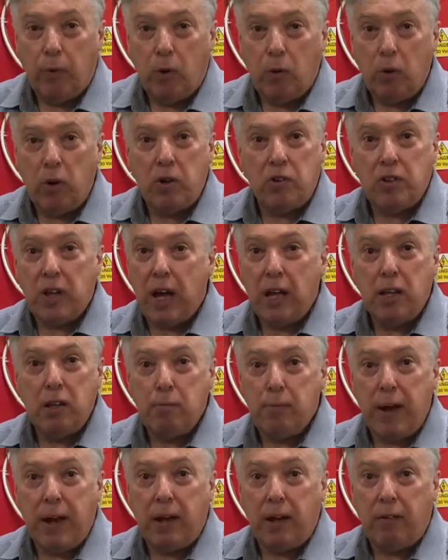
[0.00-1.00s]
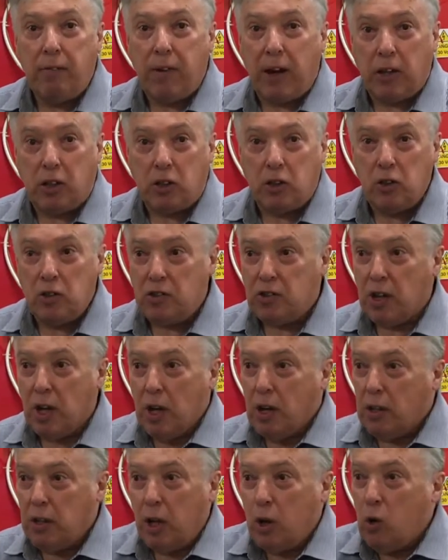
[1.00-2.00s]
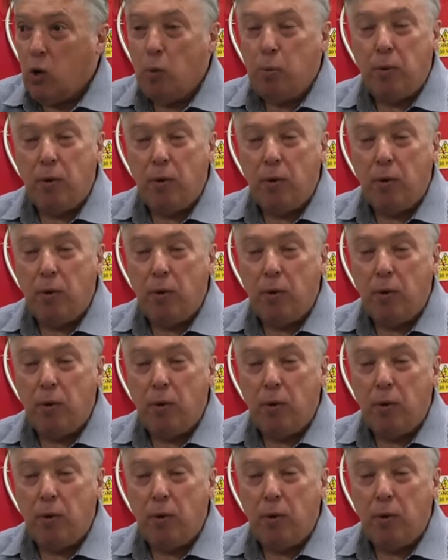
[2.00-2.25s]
whereas other manufacturers, they all